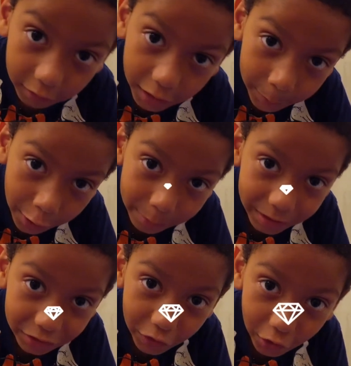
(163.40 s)
and about
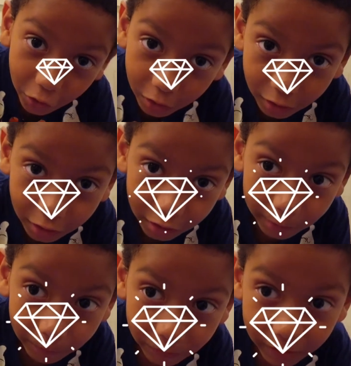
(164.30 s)
me too.
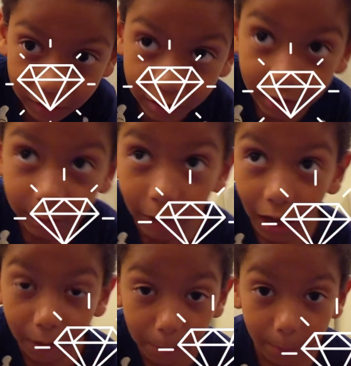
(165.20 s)

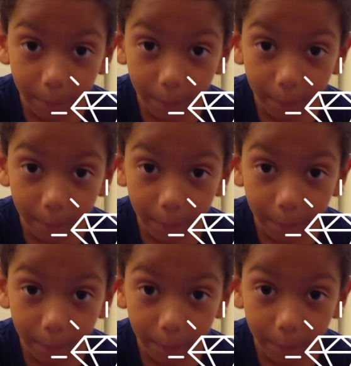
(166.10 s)
Bye.